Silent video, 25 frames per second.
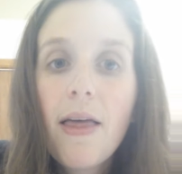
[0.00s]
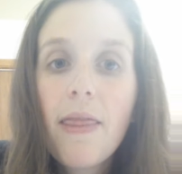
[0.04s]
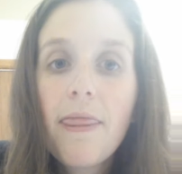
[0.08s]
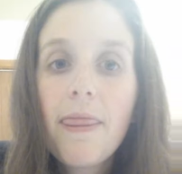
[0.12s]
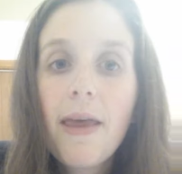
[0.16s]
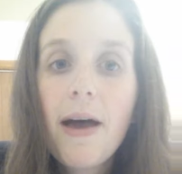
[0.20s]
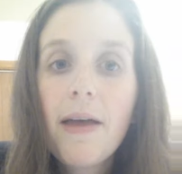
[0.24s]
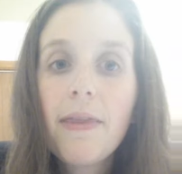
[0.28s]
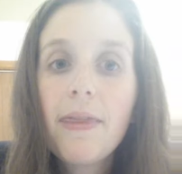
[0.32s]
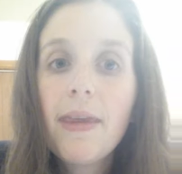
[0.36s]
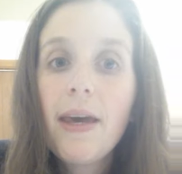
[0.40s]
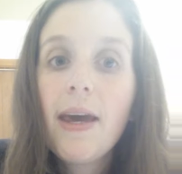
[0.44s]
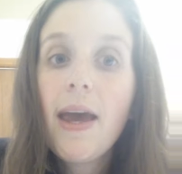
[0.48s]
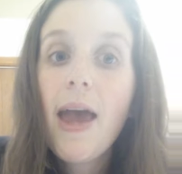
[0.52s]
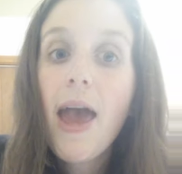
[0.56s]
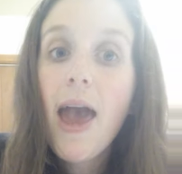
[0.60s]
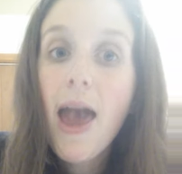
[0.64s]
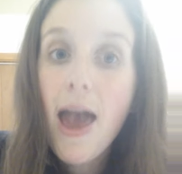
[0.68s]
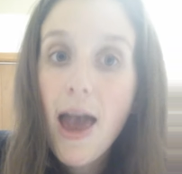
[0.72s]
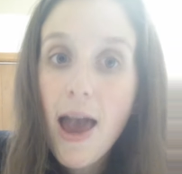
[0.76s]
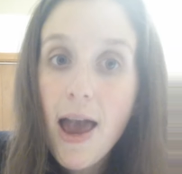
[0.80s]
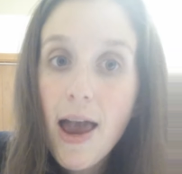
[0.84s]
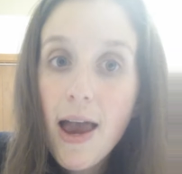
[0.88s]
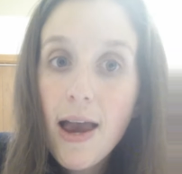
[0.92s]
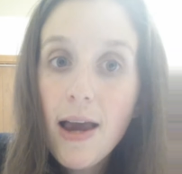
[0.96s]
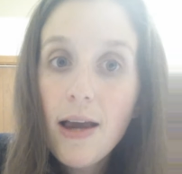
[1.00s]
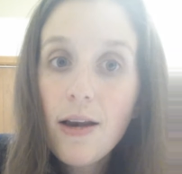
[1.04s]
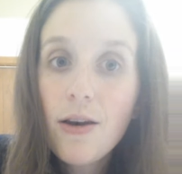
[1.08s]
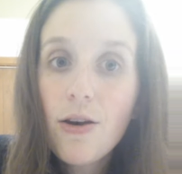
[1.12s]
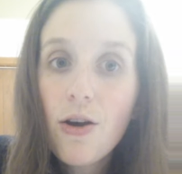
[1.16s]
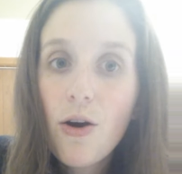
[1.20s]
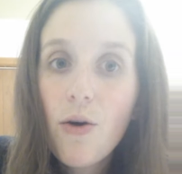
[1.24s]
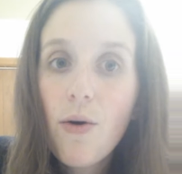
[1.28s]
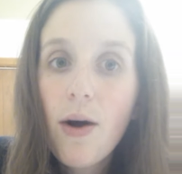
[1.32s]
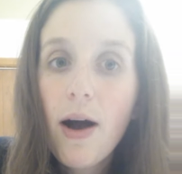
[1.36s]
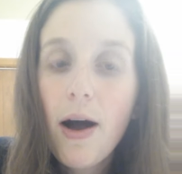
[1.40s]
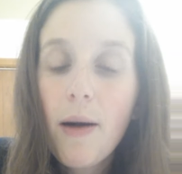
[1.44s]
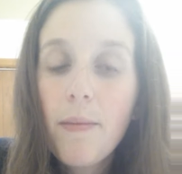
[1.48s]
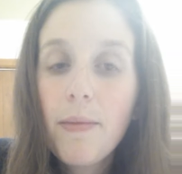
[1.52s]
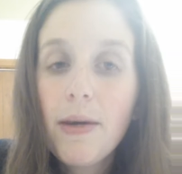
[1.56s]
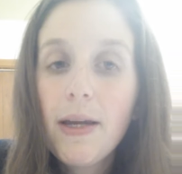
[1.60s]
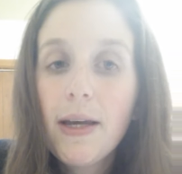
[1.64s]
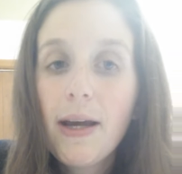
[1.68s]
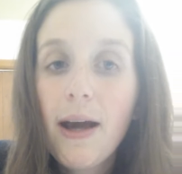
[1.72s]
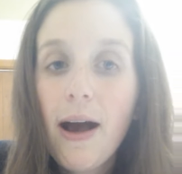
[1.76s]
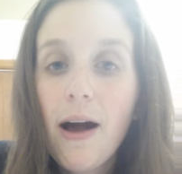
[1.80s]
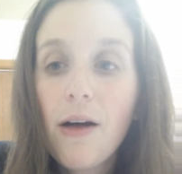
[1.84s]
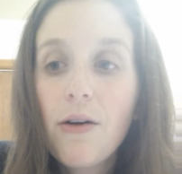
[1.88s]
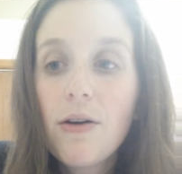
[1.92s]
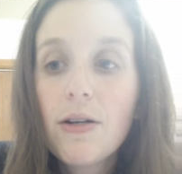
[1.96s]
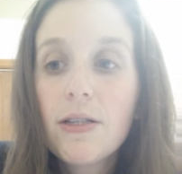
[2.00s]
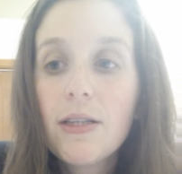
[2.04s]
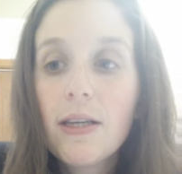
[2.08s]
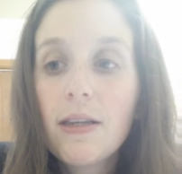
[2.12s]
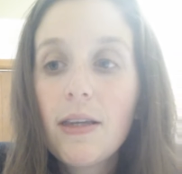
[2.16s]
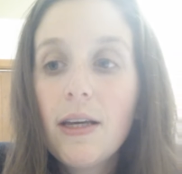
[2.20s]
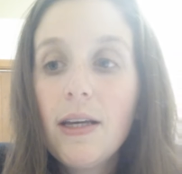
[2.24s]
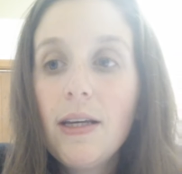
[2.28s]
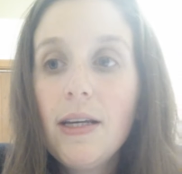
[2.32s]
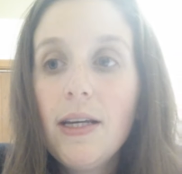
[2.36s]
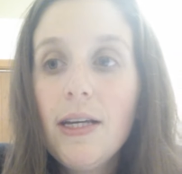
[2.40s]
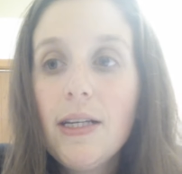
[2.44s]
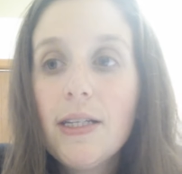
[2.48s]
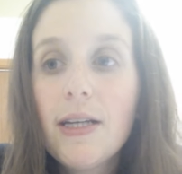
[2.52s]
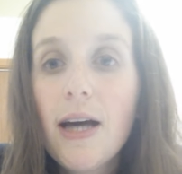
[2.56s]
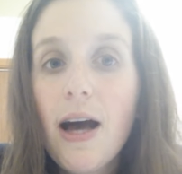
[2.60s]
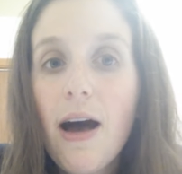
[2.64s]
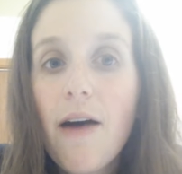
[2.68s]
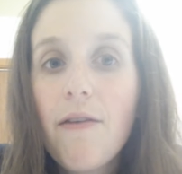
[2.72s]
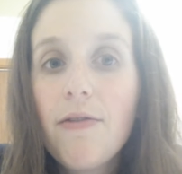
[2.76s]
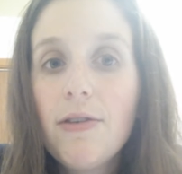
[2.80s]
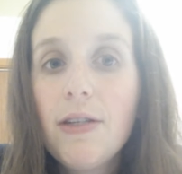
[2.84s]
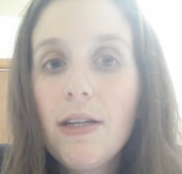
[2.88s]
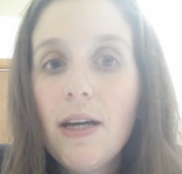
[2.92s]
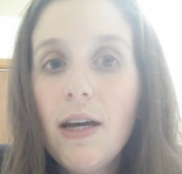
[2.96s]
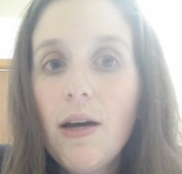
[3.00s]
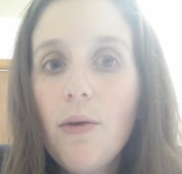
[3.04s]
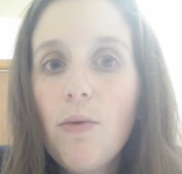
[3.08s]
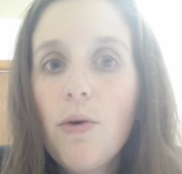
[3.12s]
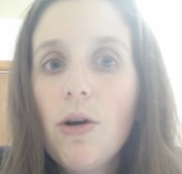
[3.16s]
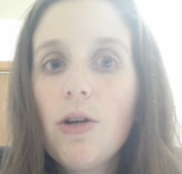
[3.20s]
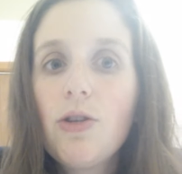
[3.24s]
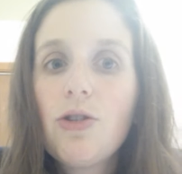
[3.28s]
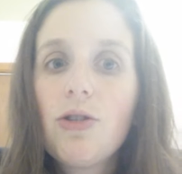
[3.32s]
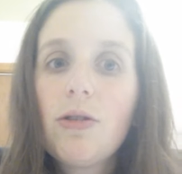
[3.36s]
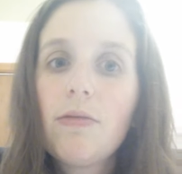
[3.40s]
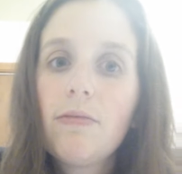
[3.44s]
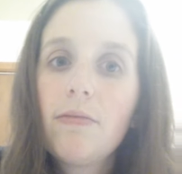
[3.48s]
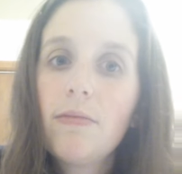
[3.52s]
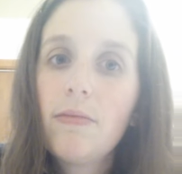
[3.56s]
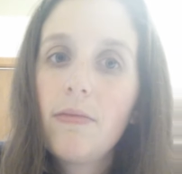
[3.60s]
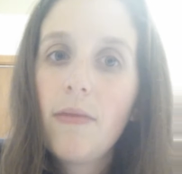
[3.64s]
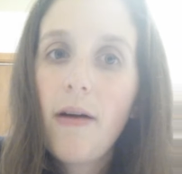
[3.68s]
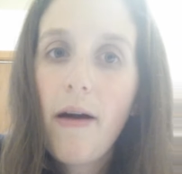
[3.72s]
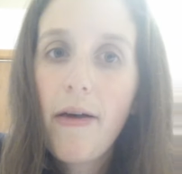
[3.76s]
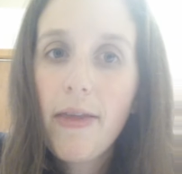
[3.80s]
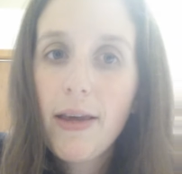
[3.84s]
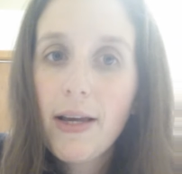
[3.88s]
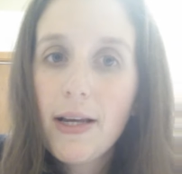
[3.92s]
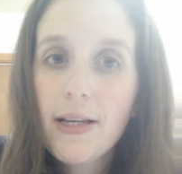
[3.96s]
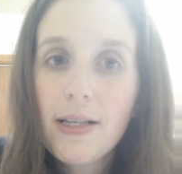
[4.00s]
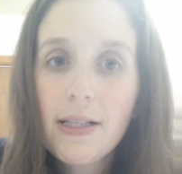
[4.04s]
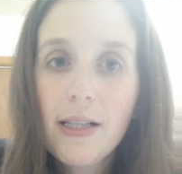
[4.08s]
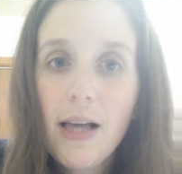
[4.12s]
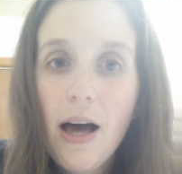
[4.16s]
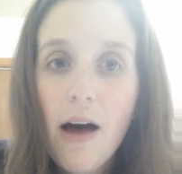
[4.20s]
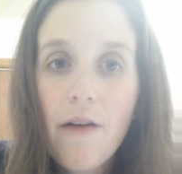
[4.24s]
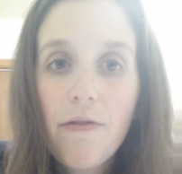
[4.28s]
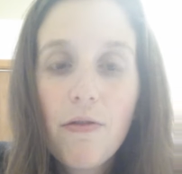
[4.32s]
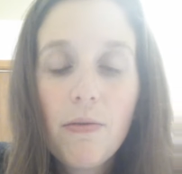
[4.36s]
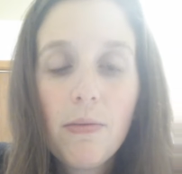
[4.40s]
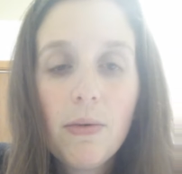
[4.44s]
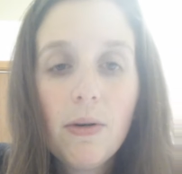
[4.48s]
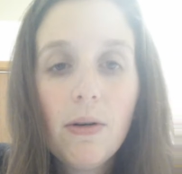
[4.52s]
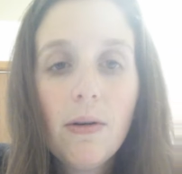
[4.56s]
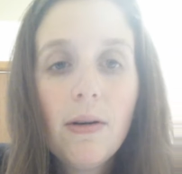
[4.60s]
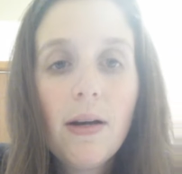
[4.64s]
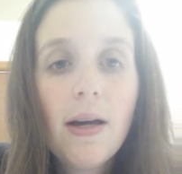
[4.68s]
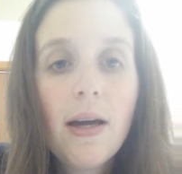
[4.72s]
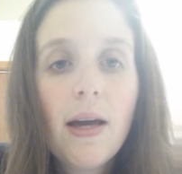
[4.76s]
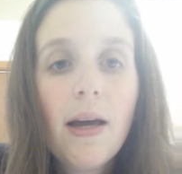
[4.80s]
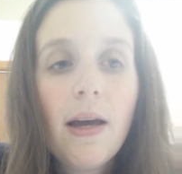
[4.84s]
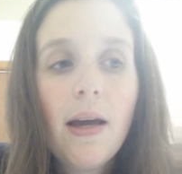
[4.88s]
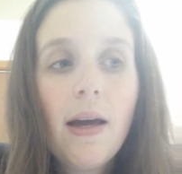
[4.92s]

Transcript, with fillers: that they A, know how many calories that they need to have a day, which I think is laughable,